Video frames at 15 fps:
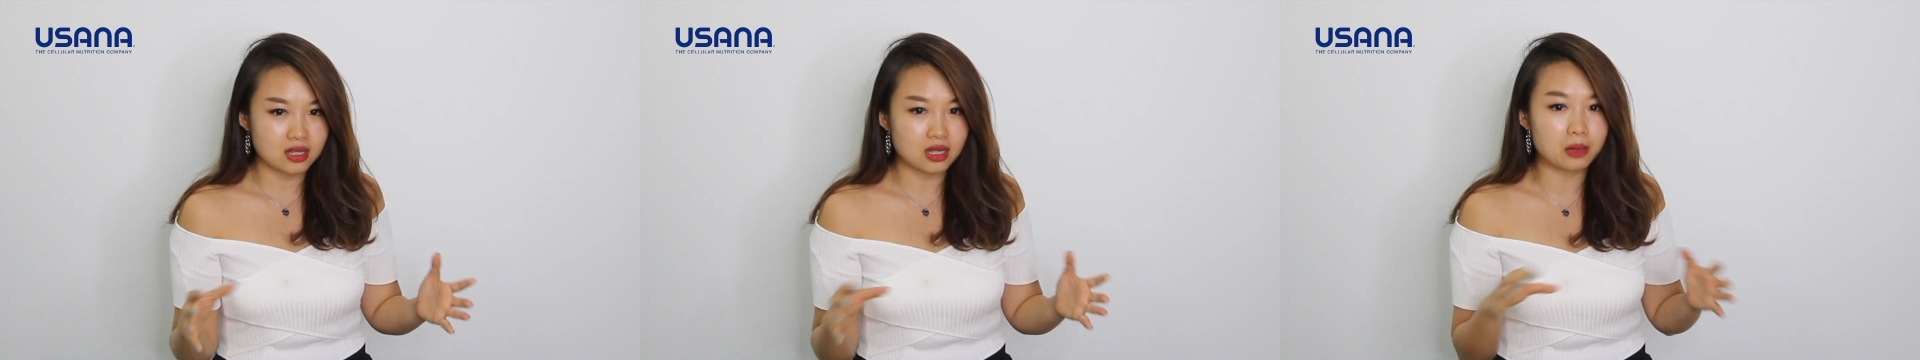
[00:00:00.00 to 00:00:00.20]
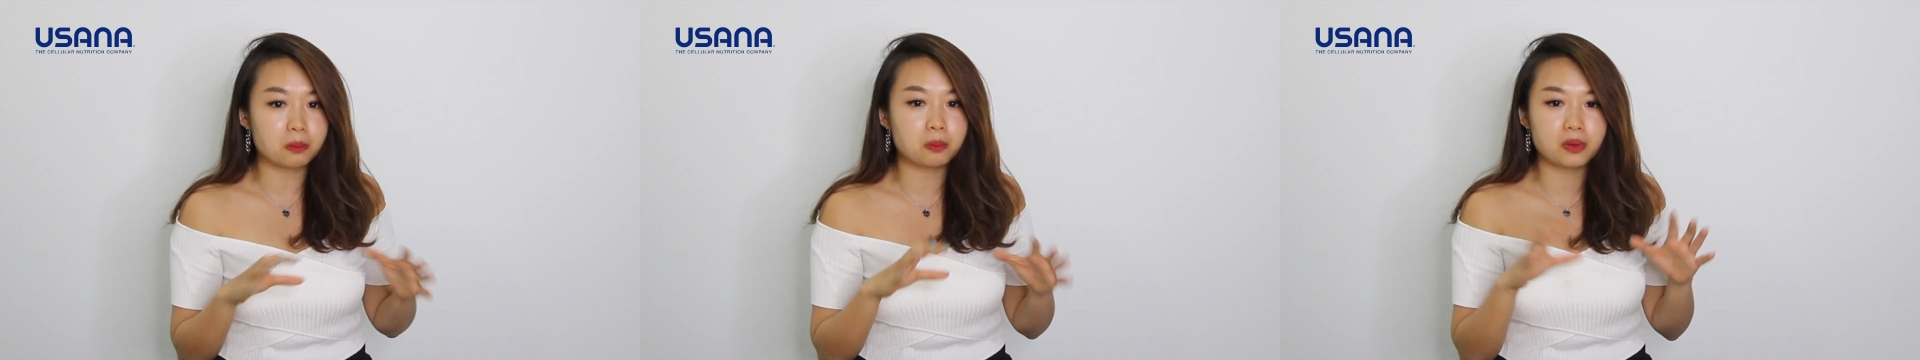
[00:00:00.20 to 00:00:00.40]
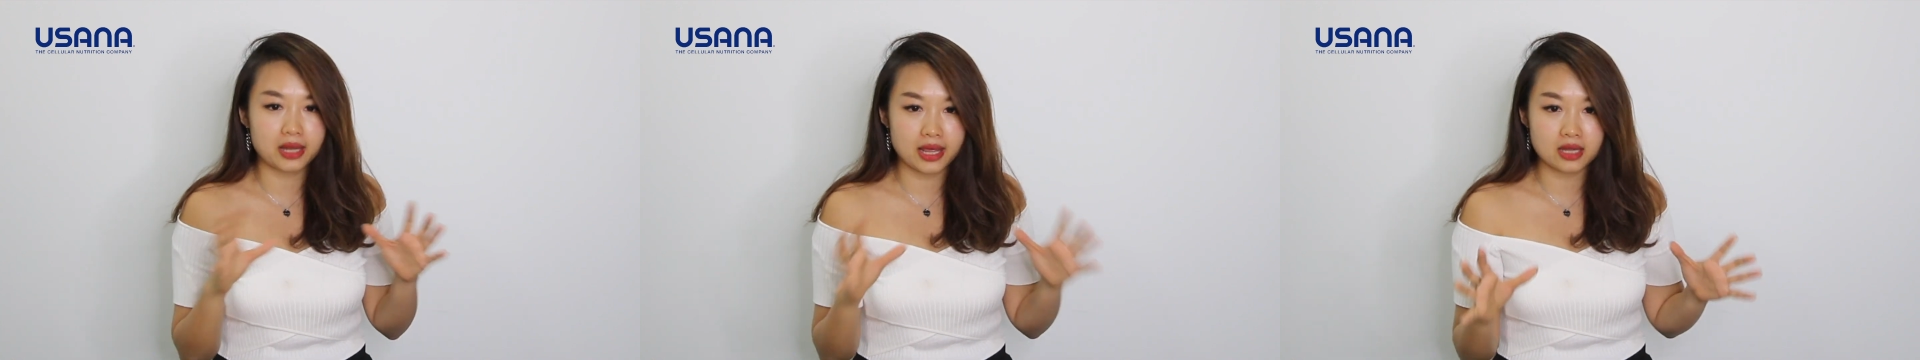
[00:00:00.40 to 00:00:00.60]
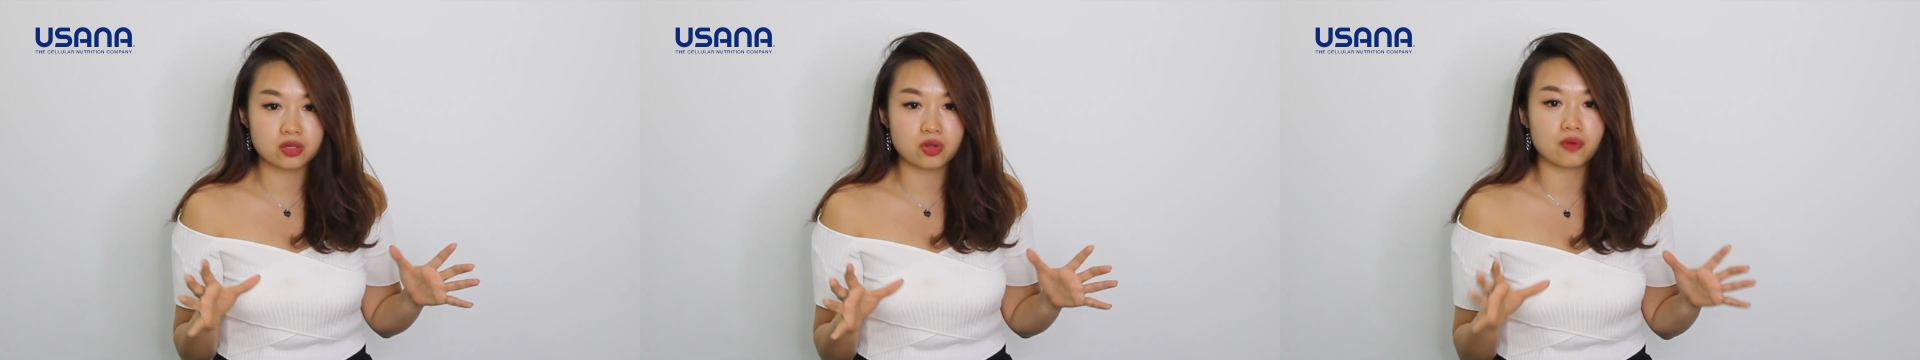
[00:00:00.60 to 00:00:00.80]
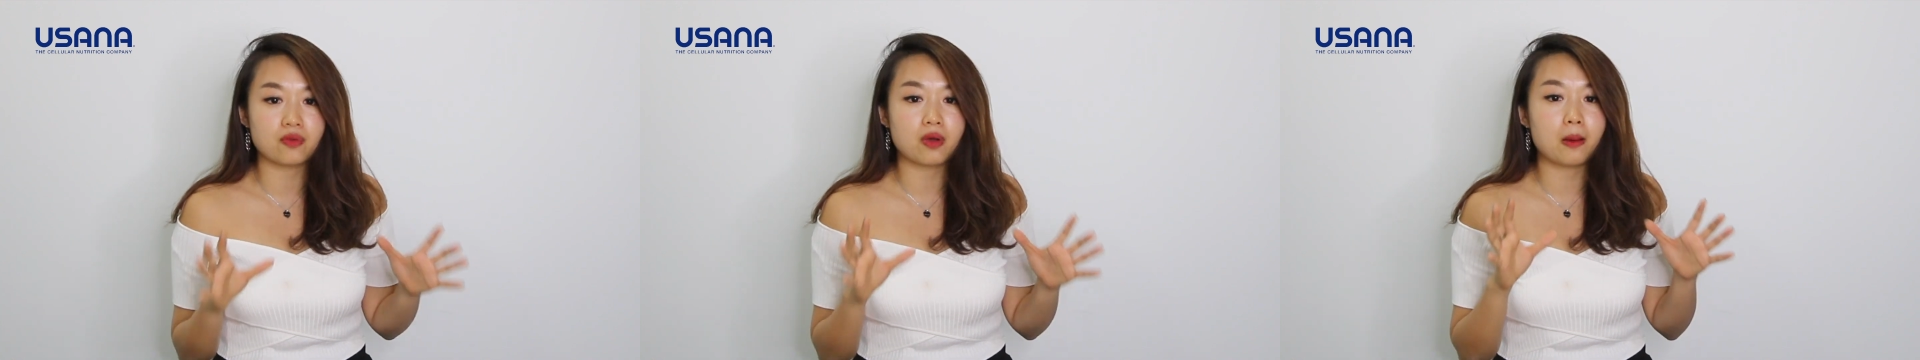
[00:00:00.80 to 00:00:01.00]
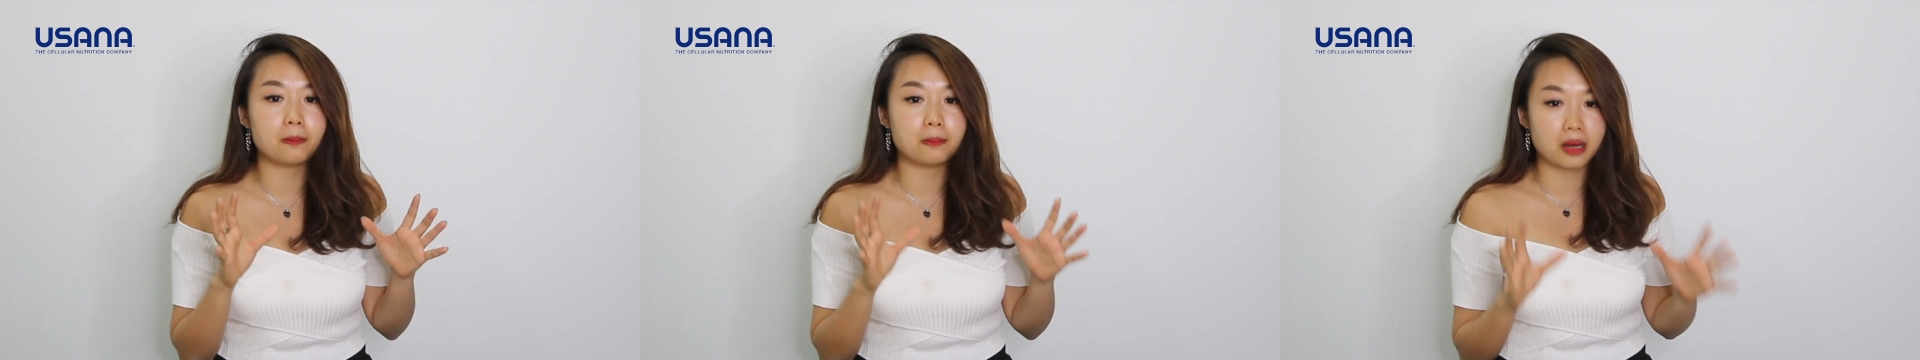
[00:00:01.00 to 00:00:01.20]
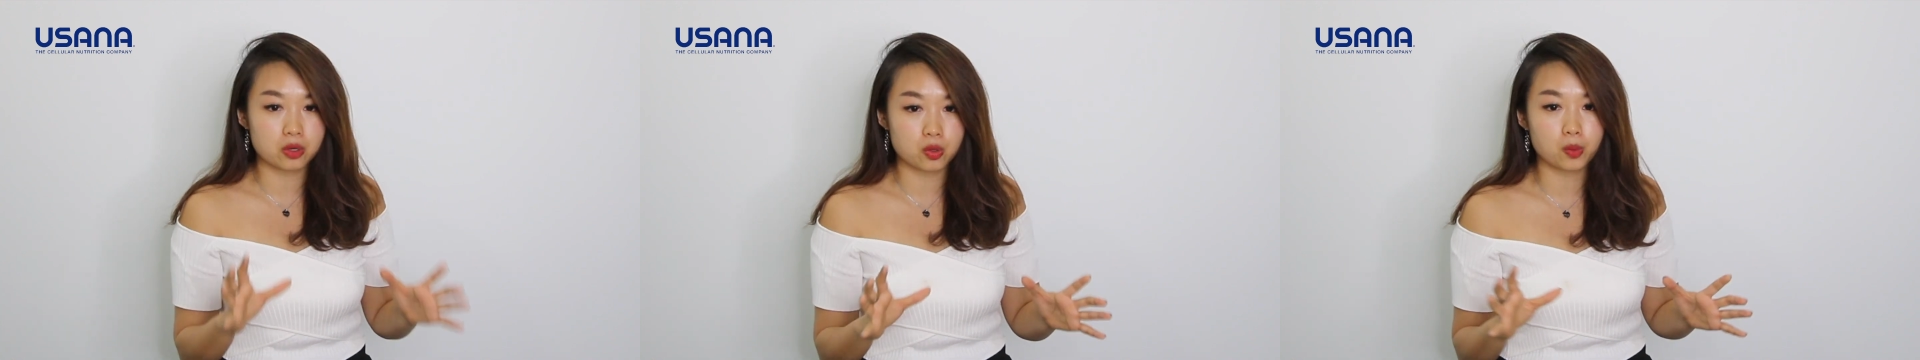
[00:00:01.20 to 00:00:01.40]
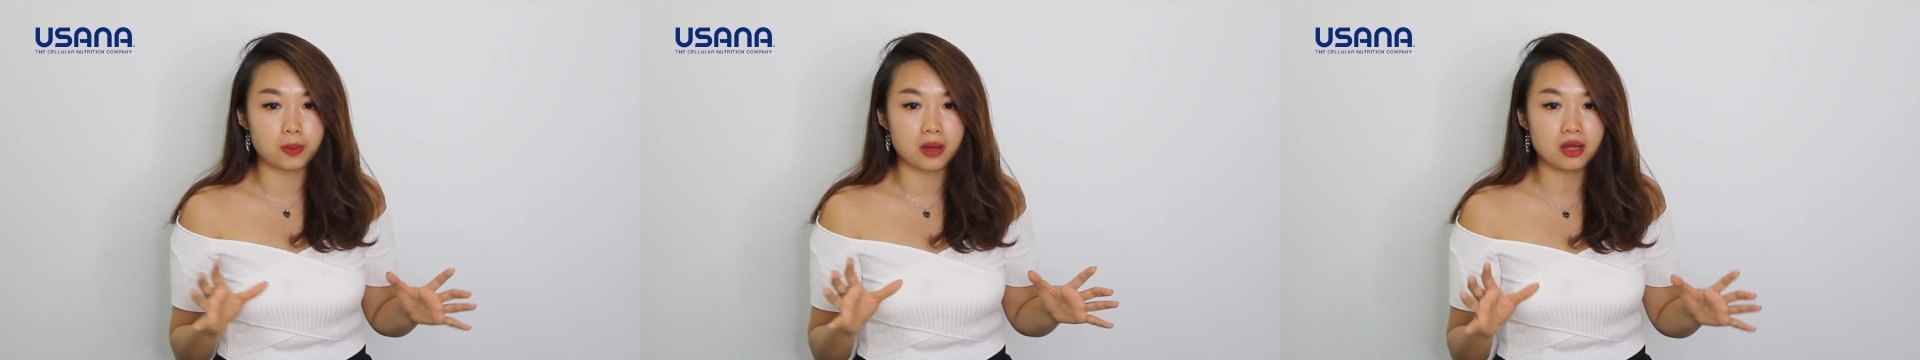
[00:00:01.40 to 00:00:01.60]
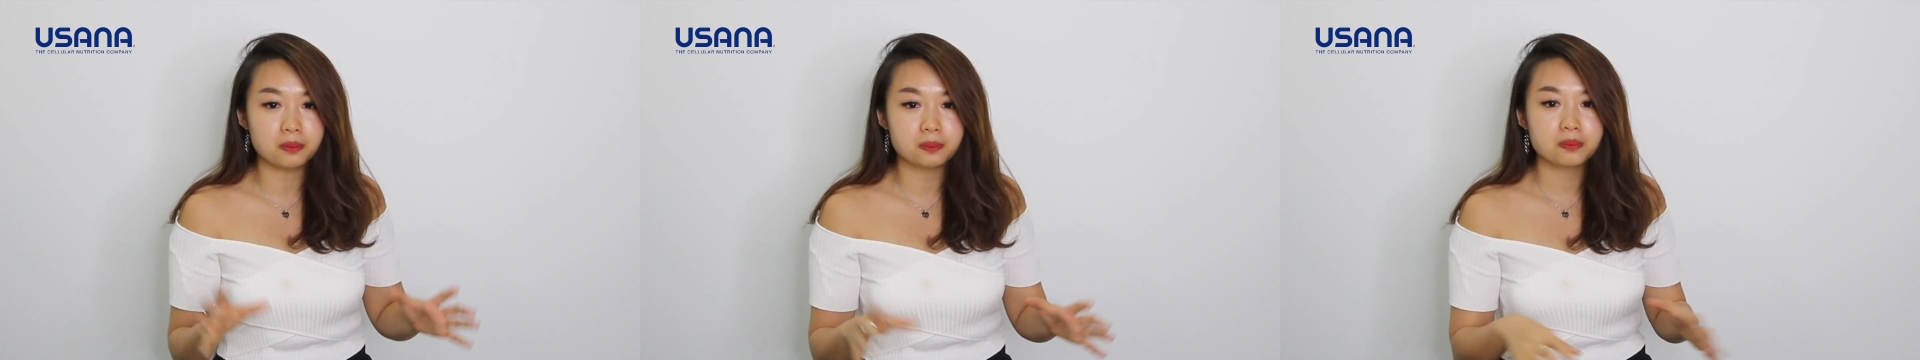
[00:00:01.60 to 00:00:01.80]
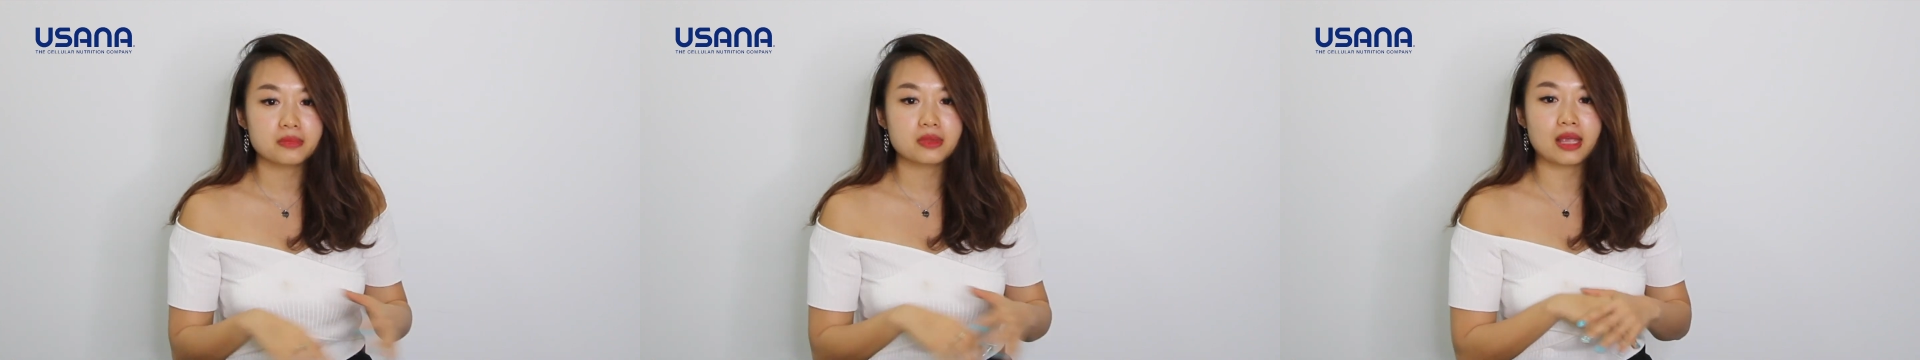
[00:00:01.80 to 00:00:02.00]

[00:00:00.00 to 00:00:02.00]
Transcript: a blend of bacopa